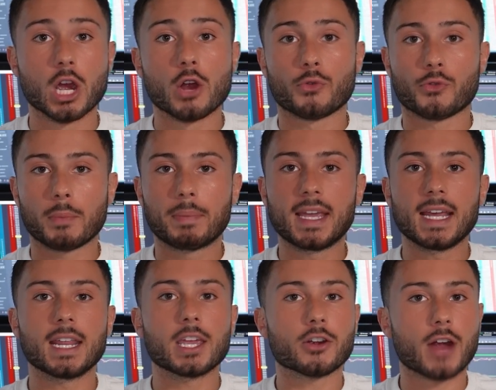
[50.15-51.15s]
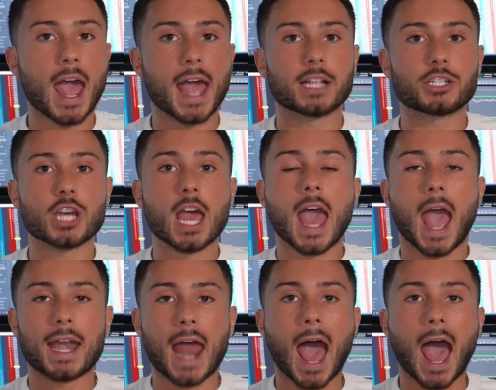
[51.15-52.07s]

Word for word: repeating your edge, and